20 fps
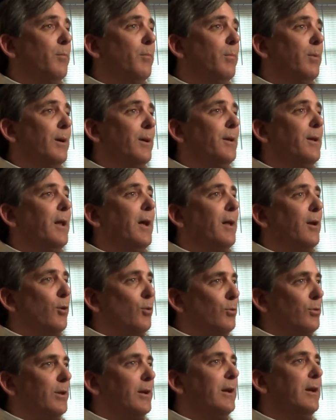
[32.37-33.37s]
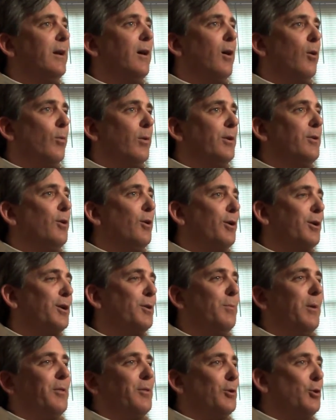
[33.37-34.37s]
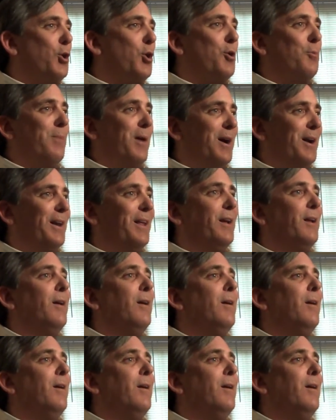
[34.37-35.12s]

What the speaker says: But not only are we talking about the law-abiding,